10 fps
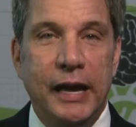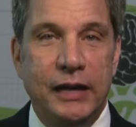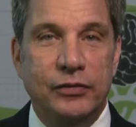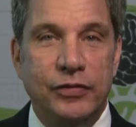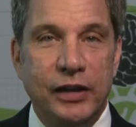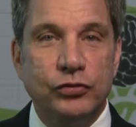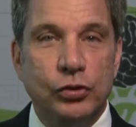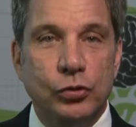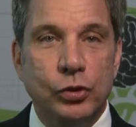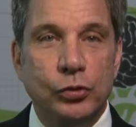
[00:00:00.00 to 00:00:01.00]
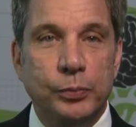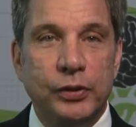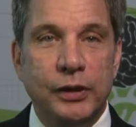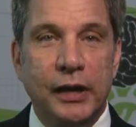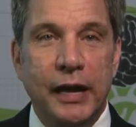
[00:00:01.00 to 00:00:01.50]
an investor group,
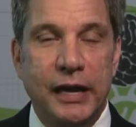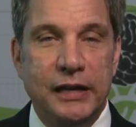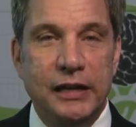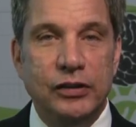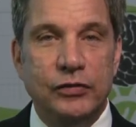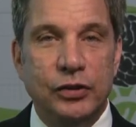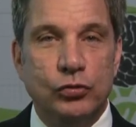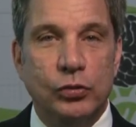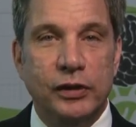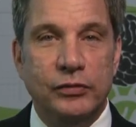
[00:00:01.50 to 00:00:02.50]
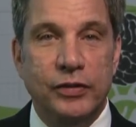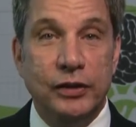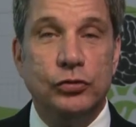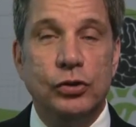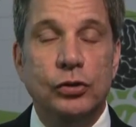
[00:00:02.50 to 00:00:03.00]
an individual
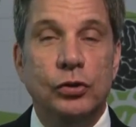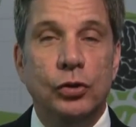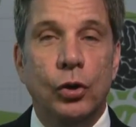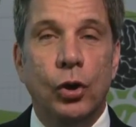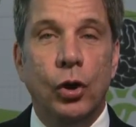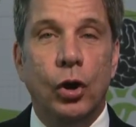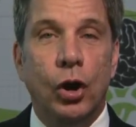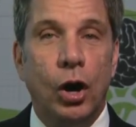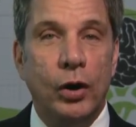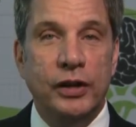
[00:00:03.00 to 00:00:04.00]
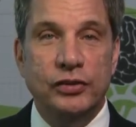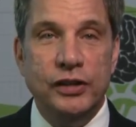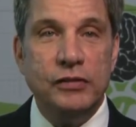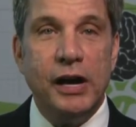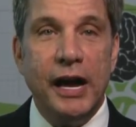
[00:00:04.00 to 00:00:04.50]
inventor,
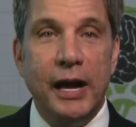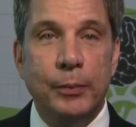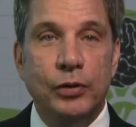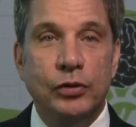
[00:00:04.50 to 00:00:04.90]
R&D lab,